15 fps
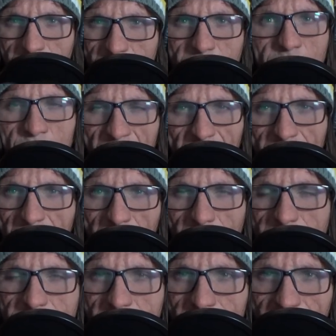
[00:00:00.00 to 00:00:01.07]
the main
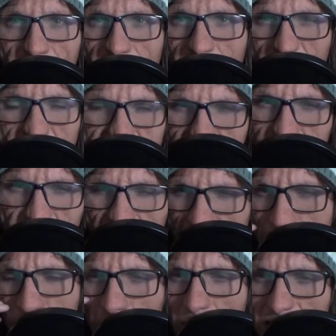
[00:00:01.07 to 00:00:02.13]
character being girl. Same with Kim
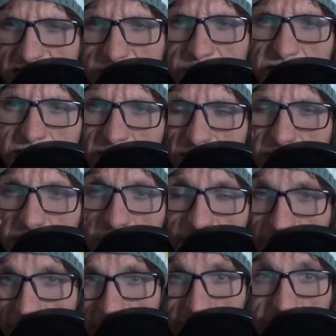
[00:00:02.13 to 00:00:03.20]
Possible or
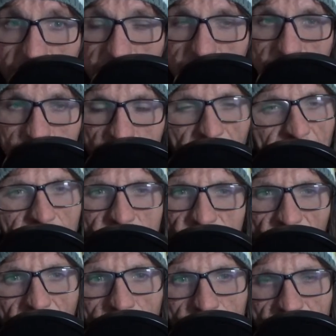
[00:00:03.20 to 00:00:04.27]
like Proud
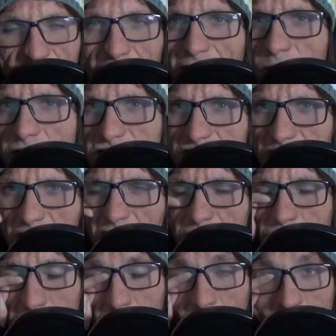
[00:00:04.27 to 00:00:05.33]
Family. I watched a lot of
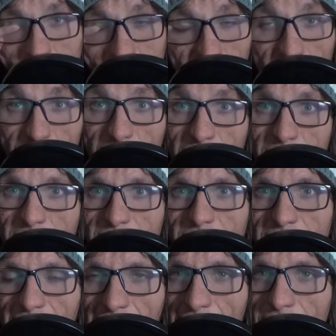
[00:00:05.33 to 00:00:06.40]
shows that uh,
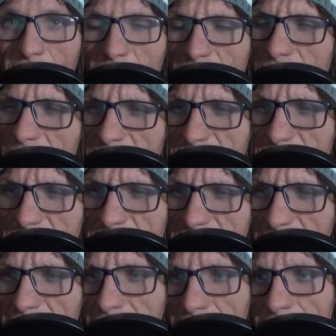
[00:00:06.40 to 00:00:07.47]
had girls as
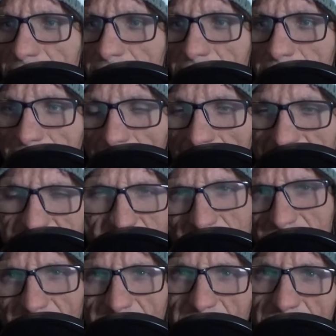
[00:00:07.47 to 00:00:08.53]
the as the
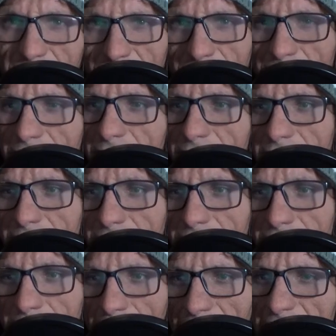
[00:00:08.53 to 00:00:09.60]
lead, and
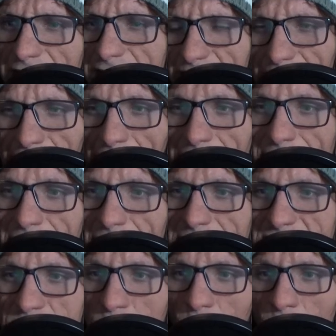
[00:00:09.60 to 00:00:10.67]
I think I think it's
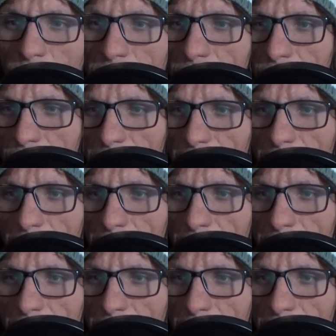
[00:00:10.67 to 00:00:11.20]
more annoying